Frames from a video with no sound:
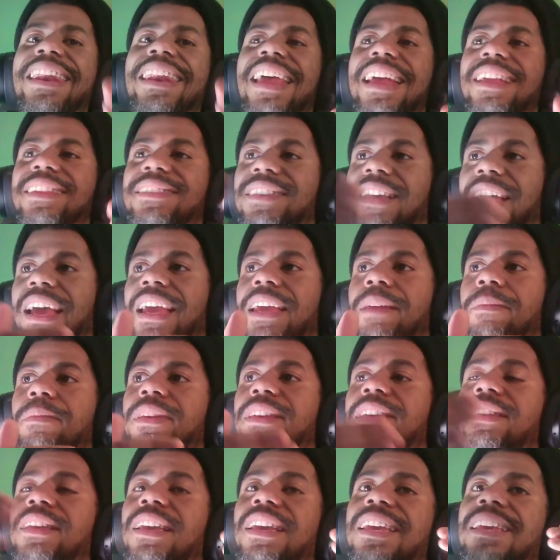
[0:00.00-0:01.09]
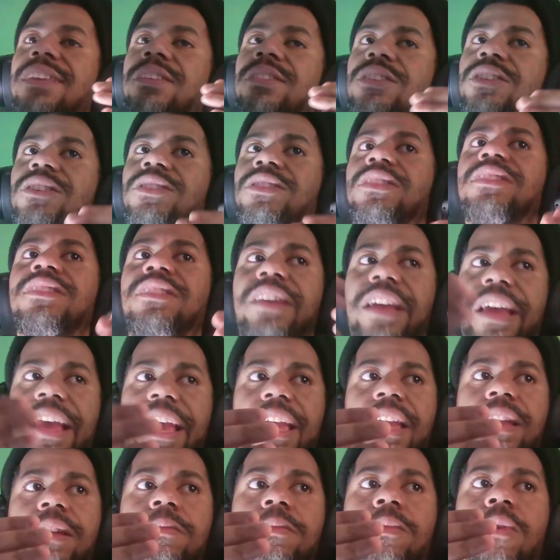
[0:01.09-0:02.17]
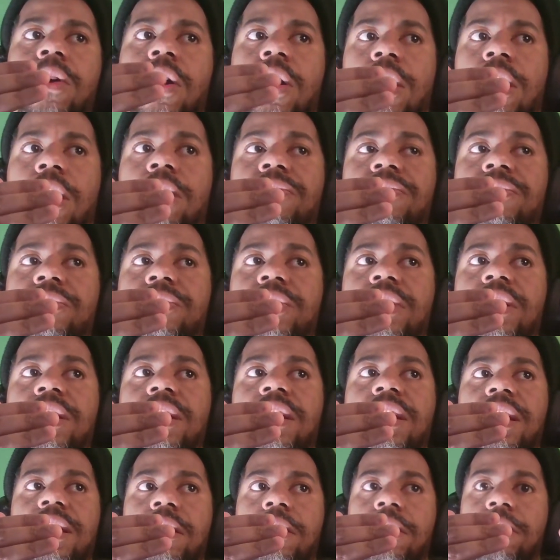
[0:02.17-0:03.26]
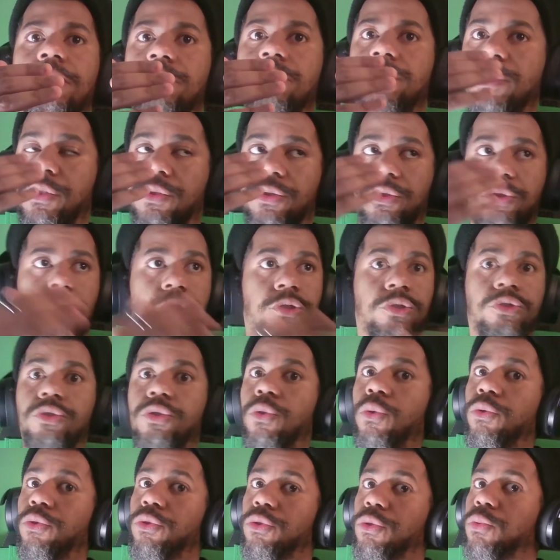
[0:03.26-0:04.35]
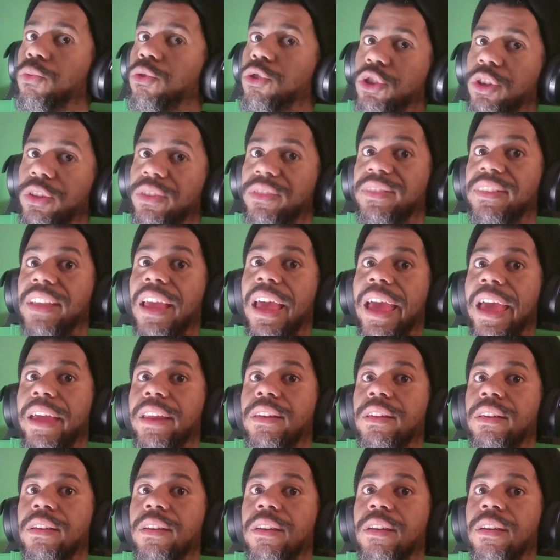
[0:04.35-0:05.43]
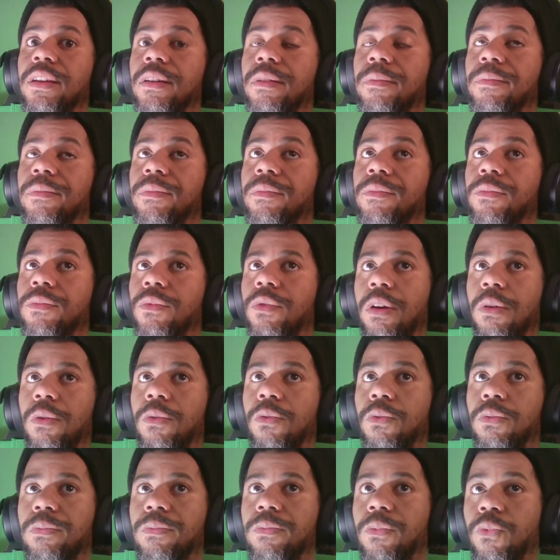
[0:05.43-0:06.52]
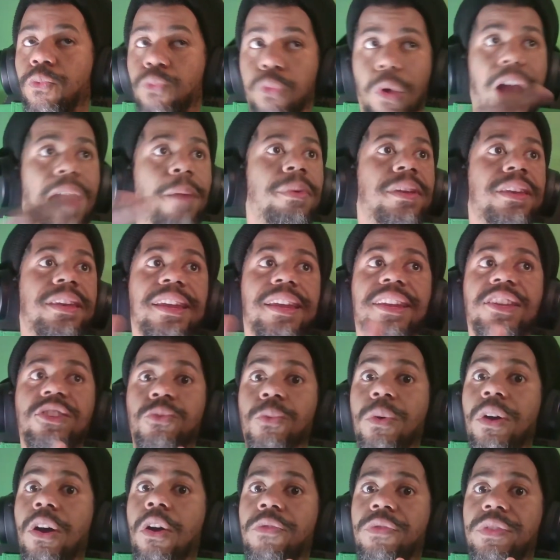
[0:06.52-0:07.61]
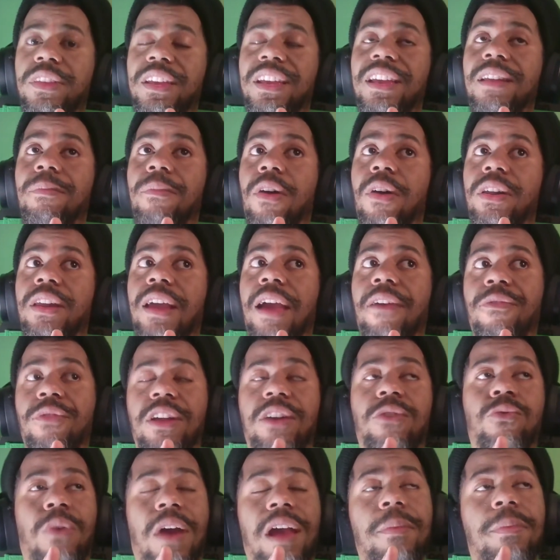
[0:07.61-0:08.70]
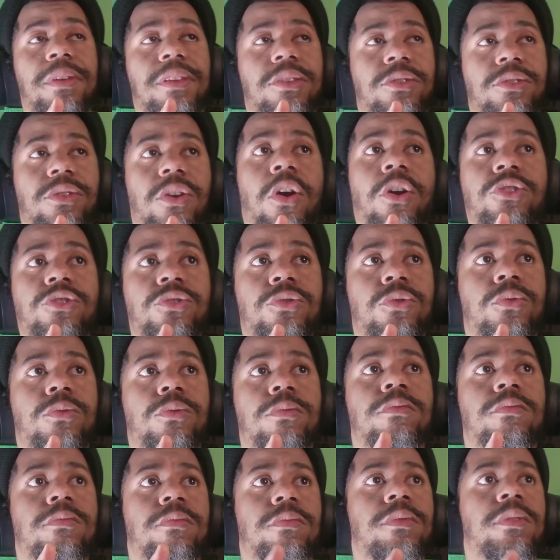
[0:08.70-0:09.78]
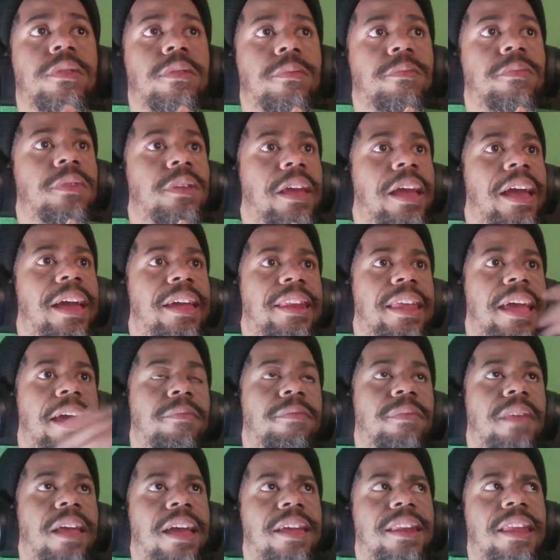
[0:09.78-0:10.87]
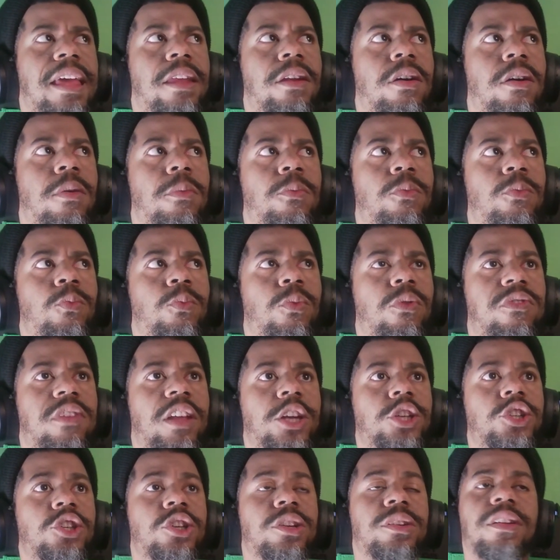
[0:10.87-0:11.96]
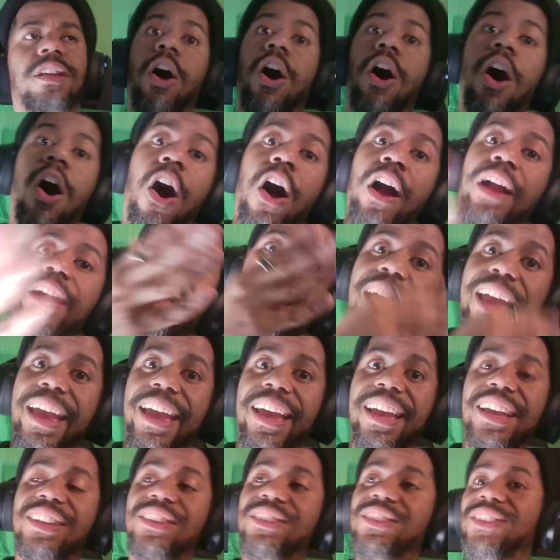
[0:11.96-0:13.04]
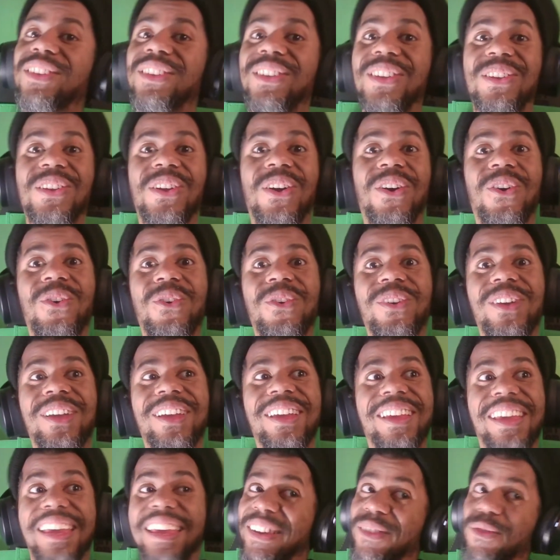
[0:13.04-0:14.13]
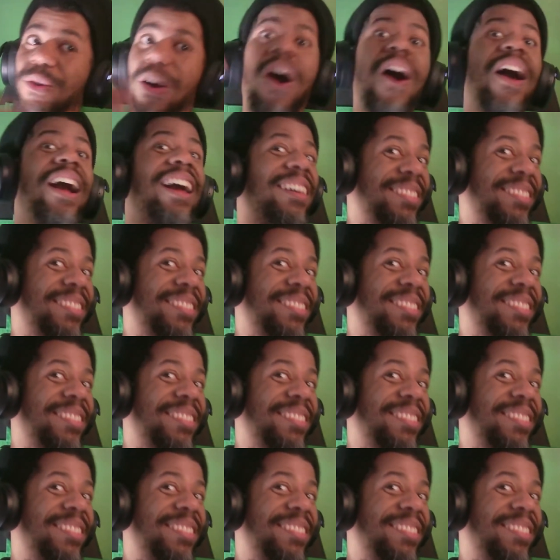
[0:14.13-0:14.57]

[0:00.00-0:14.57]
that time. He took the time off to go do just that. Robbie did as well. If you think about it, I feel like Robbie's also had that reflection. Hawk has, you know? Hawk